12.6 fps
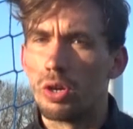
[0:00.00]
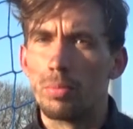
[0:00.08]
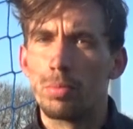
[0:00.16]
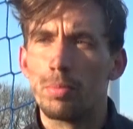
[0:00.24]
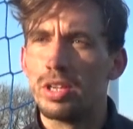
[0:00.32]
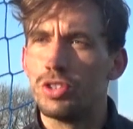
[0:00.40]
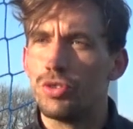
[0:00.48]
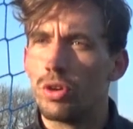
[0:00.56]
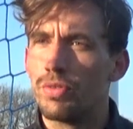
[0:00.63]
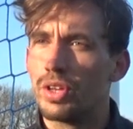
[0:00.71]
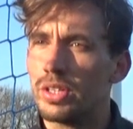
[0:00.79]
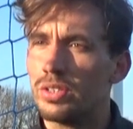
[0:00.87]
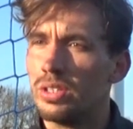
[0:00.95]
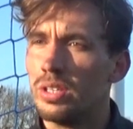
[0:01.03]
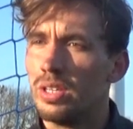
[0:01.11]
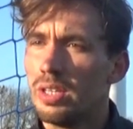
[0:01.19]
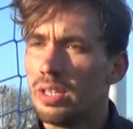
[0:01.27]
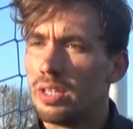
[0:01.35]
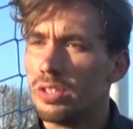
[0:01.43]
complimentary of it and
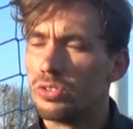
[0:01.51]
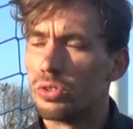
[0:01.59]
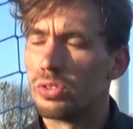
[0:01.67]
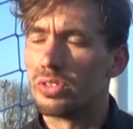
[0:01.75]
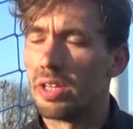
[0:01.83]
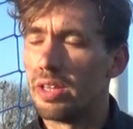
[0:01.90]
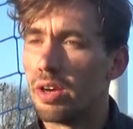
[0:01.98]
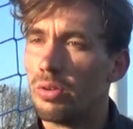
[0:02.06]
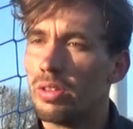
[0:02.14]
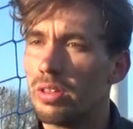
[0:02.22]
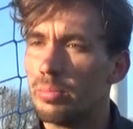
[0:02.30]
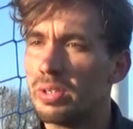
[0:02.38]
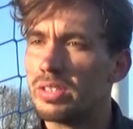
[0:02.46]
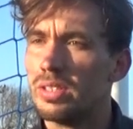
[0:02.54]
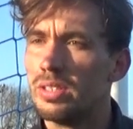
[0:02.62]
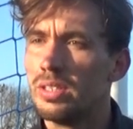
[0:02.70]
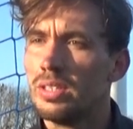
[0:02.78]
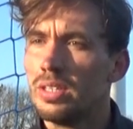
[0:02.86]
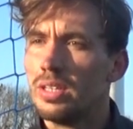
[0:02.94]
sort of say the only thing
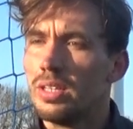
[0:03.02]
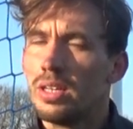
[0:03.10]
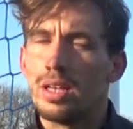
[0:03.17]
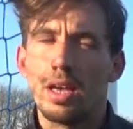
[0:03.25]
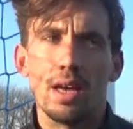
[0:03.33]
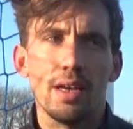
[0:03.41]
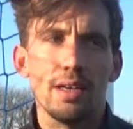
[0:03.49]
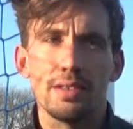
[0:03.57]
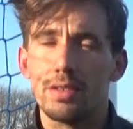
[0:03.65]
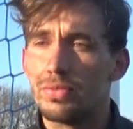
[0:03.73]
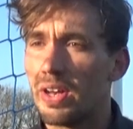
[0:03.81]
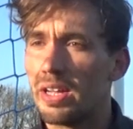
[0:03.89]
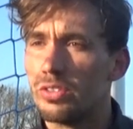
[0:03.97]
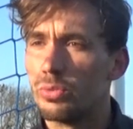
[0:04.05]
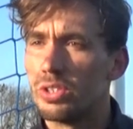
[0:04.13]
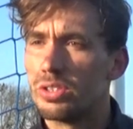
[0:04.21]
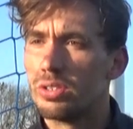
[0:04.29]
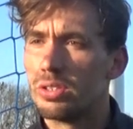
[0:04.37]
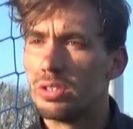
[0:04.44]
missing is the fans,
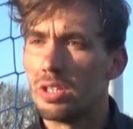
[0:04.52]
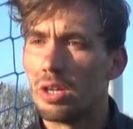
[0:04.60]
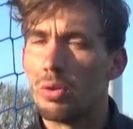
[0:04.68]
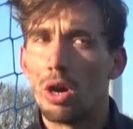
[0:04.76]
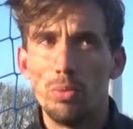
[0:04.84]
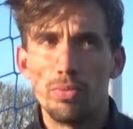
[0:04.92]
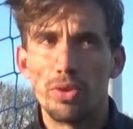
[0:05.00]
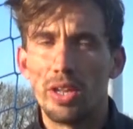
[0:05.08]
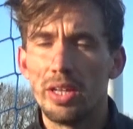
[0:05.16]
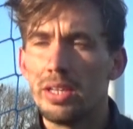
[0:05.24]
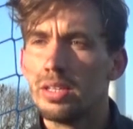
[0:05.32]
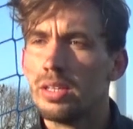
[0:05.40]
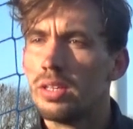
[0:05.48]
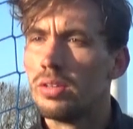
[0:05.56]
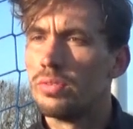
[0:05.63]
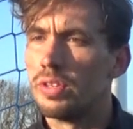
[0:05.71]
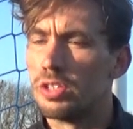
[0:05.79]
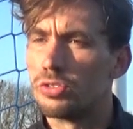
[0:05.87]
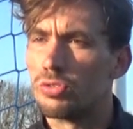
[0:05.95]
which, you know, hopefully,
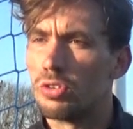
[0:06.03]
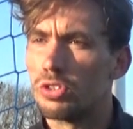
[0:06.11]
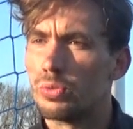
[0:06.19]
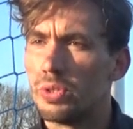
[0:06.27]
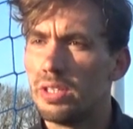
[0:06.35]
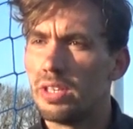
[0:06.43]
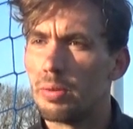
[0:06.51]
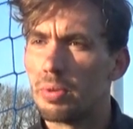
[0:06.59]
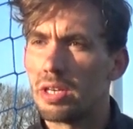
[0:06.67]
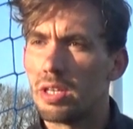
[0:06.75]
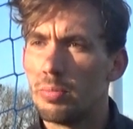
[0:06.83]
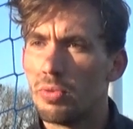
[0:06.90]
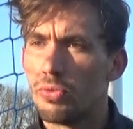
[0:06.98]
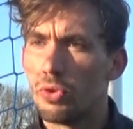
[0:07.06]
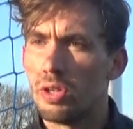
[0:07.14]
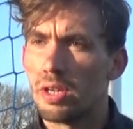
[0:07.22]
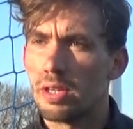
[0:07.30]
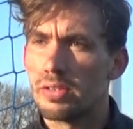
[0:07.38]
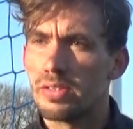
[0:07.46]
fingers crossed, we can get back in before
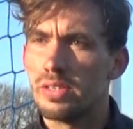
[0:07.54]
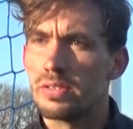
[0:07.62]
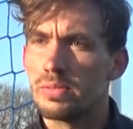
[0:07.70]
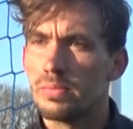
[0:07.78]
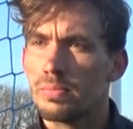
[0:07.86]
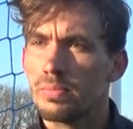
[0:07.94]
the end of the season.